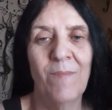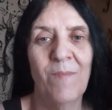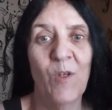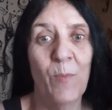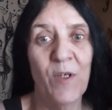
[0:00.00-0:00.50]

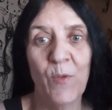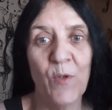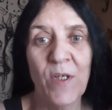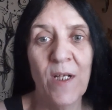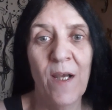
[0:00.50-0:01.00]
Nobody's
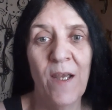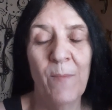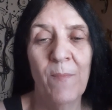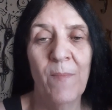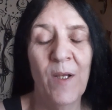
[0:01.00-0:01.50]
worse than I
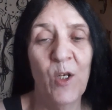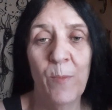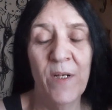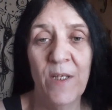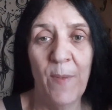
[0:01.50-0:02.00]
am, and
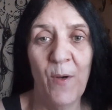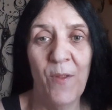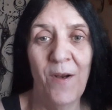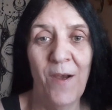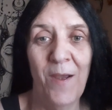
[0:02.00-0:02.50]
nobody's better
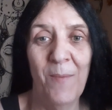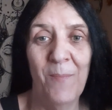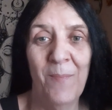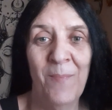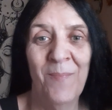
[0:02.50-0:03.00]
than I am.
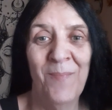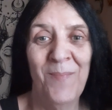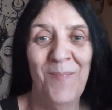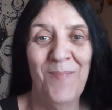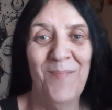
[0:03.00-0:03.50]

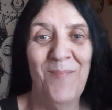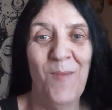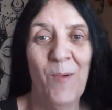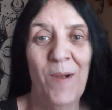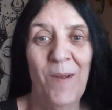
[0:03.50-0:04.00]

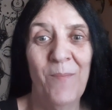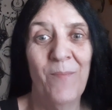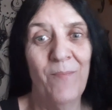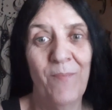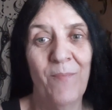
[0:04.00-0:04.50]
All right?
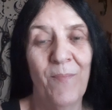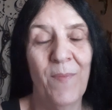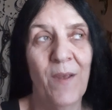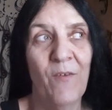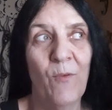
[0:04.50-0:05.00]

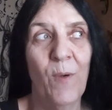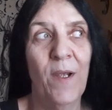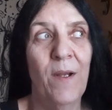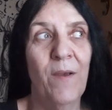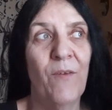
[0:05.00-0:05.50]
That's the way
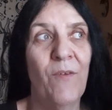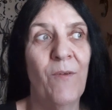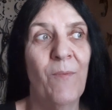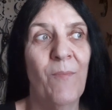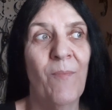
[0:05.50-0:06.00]
it is.
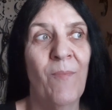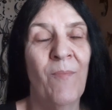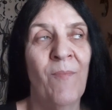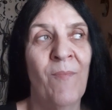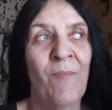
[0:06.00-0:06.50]

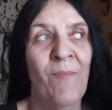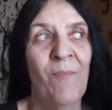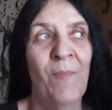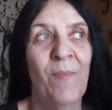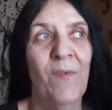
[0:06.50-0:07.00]

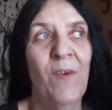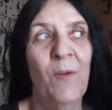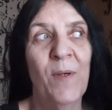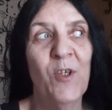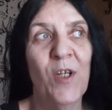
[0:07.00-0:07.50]
Seen a
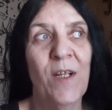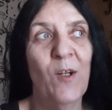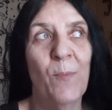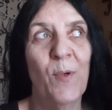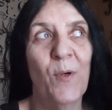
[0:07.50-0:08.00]
bunch of
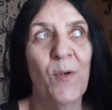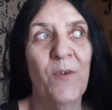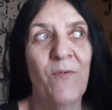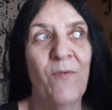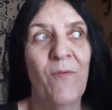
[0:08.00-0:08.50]
little birds
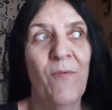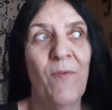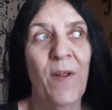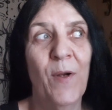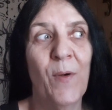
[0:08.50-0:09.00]

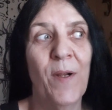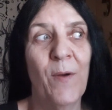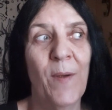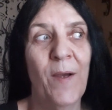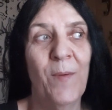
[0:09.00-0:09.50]
flittering
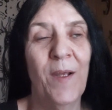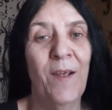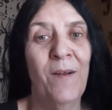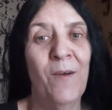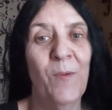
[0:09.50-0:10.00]
around
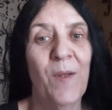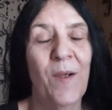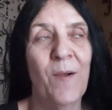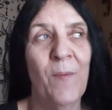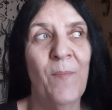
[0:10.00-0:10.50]
again out
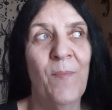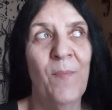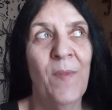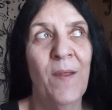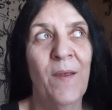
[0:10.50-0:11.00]
there.
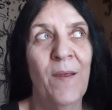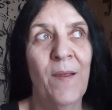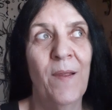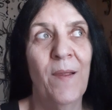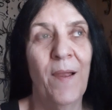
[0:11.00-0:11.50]

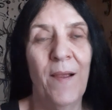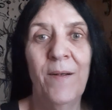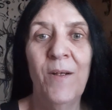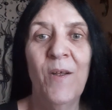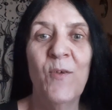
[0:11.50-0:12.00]
And
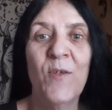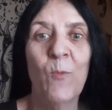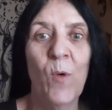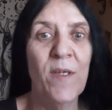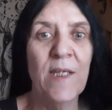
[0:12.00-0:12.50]
another
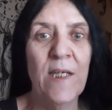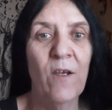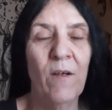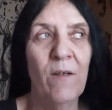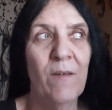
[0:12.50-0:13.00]
one
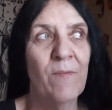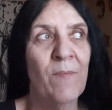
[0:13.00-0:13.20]
seagull.